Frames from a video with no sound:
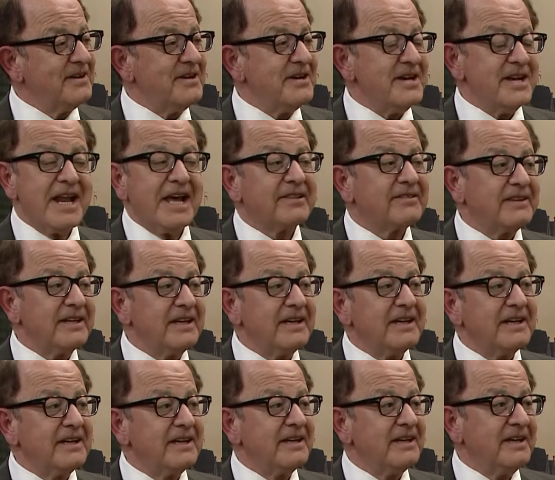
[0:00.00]

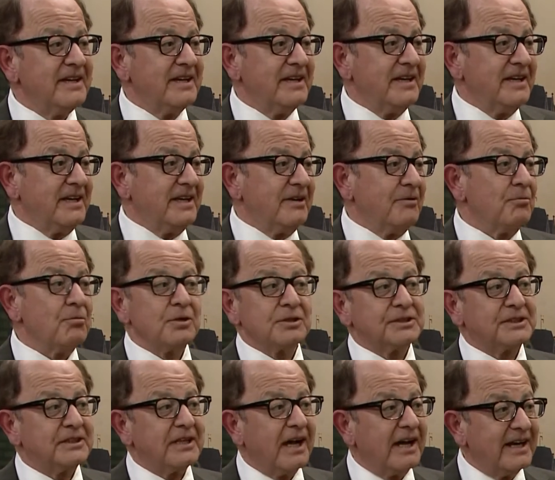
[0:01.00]
Nothing
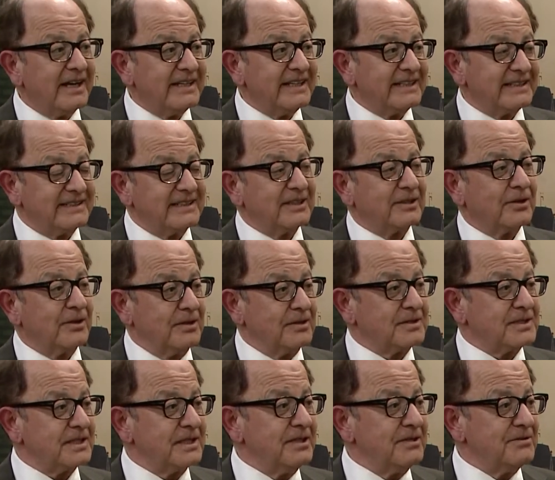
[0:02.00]
was done at the
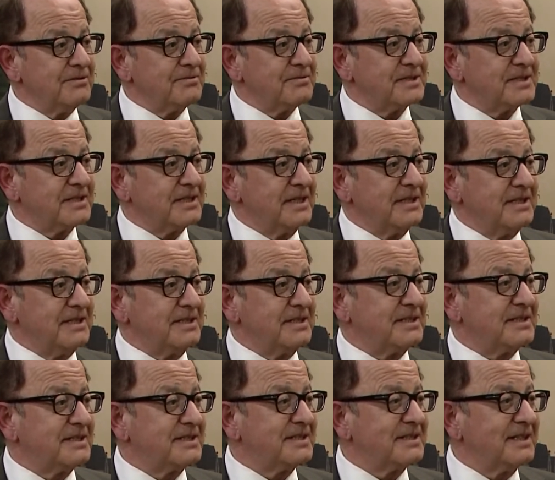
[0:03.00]
Coliseum
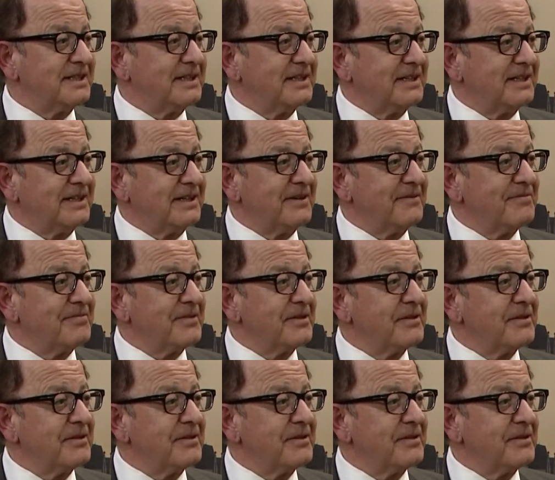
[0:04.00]
since the